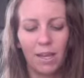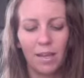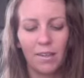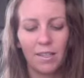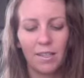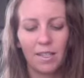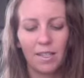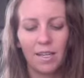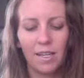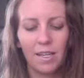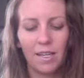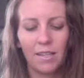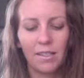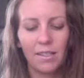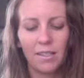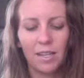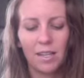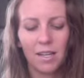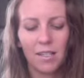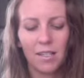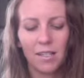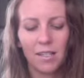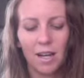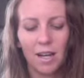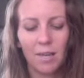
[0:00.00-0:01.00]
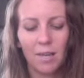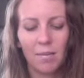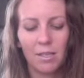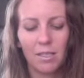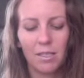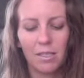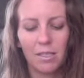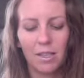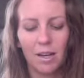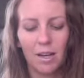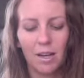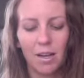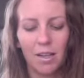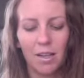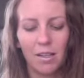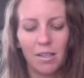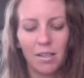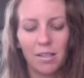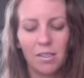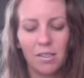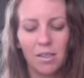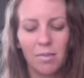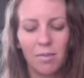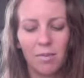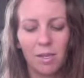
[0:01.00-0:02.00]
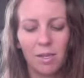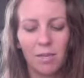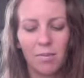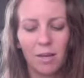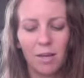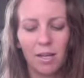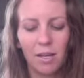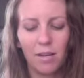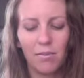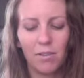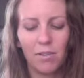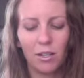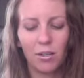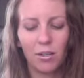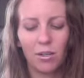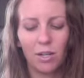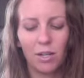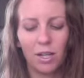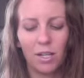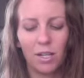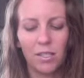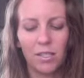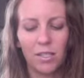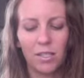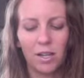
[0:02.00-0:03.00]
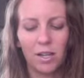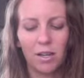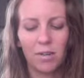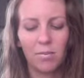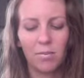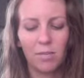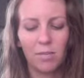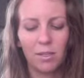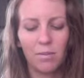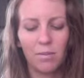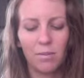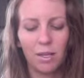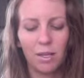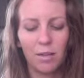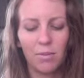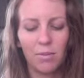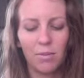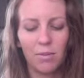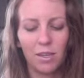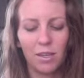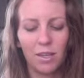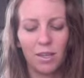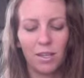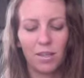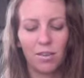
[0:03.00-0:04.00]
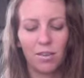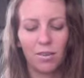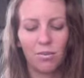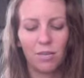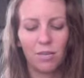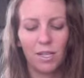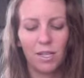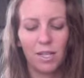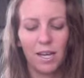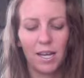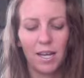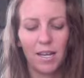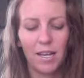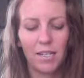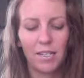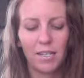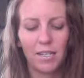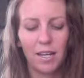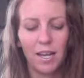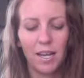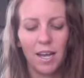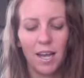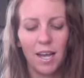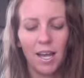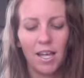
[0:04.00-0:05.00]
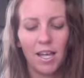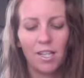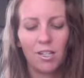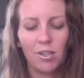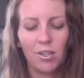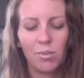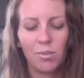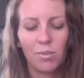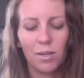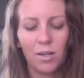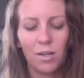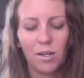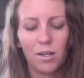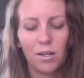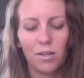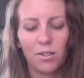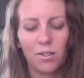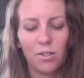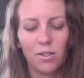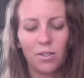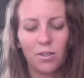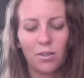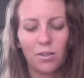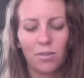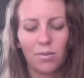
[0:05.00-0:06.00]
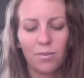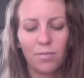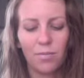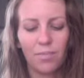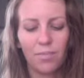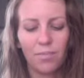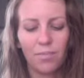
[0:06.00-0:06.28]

The king said to Amasa, "Summon the men of Yehuda to come to me within 3 days, and you be here too."